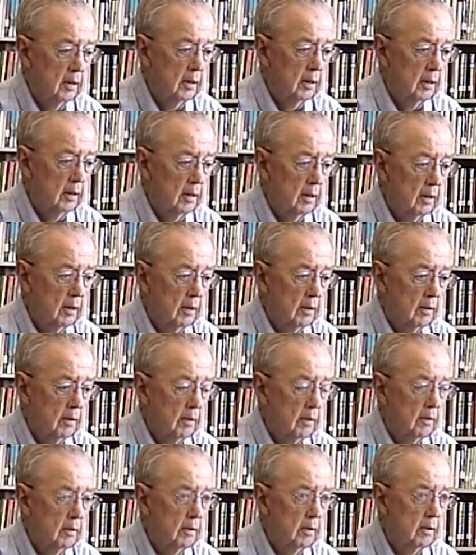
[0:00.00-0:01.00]
Where did
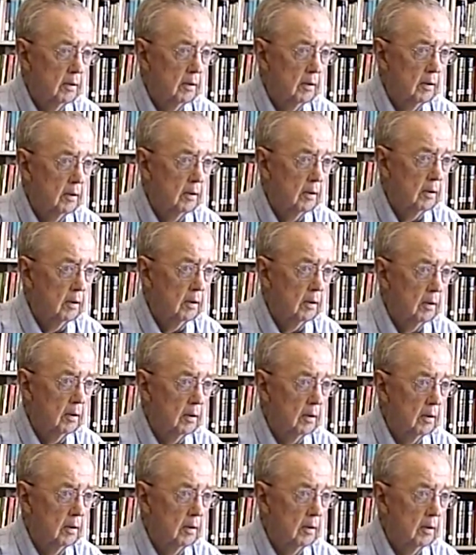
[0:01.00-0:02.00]
you go for your
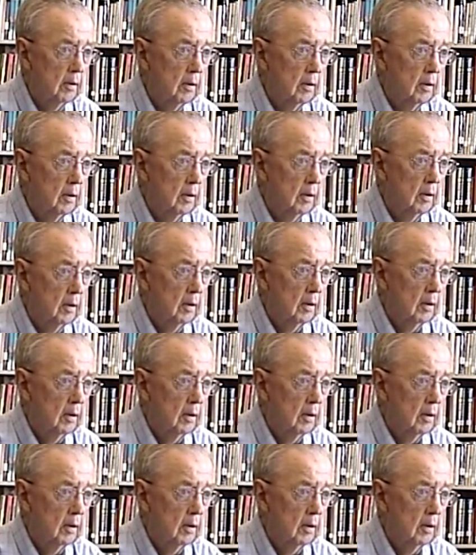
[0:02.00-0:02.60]
initial boot camp?